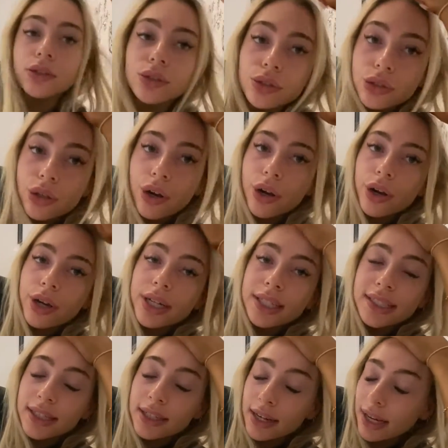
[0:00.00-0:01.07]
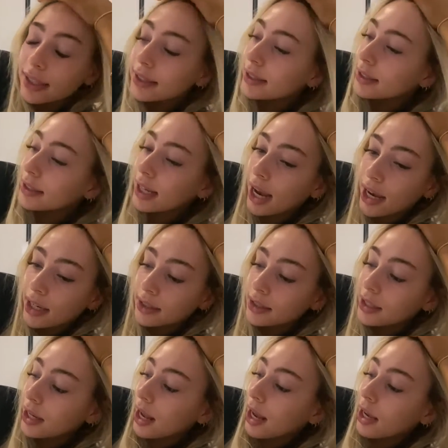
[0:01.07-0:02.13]
So it's the next day
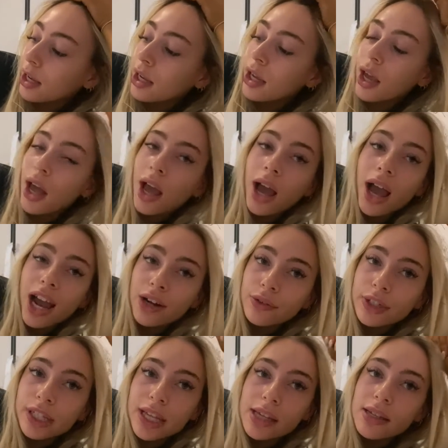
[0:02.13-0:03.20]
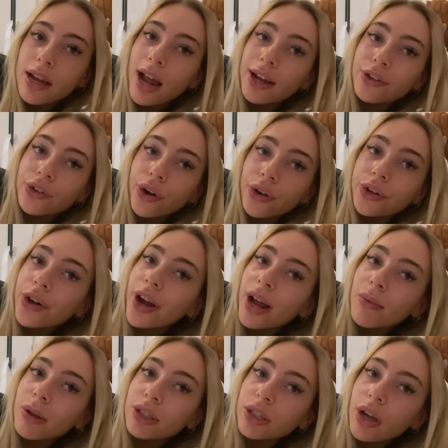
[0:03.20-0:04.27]
today. I realize I don't know how
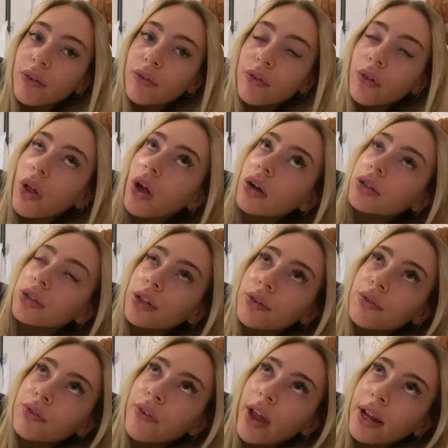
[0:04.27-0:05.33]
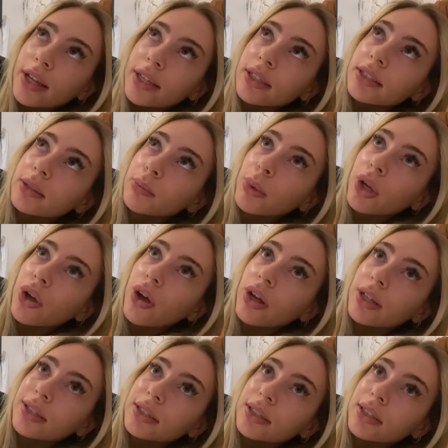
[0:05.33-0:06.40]
much I've vlogged of Venice
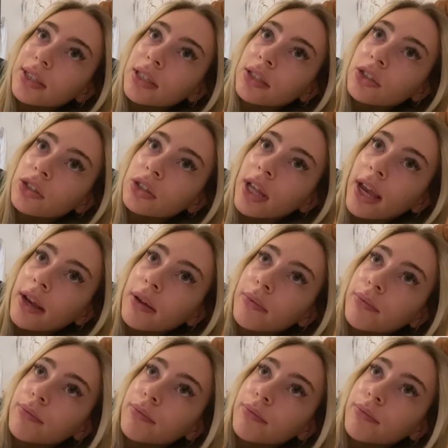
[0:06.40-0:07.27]
because it's like